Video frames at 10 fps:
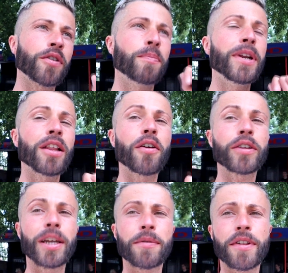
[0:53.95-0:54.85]
It's been a
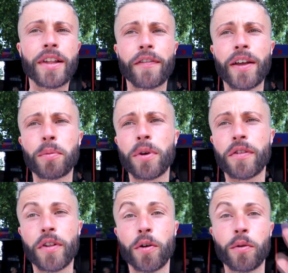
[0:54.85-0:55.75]
long time since I've had one,
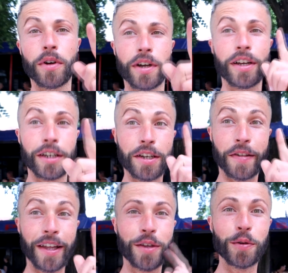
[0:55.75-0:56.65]
so
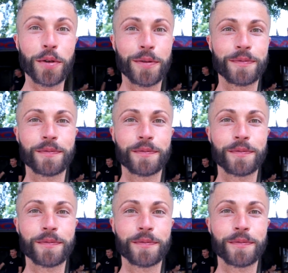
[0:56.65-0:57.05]
stay tuned.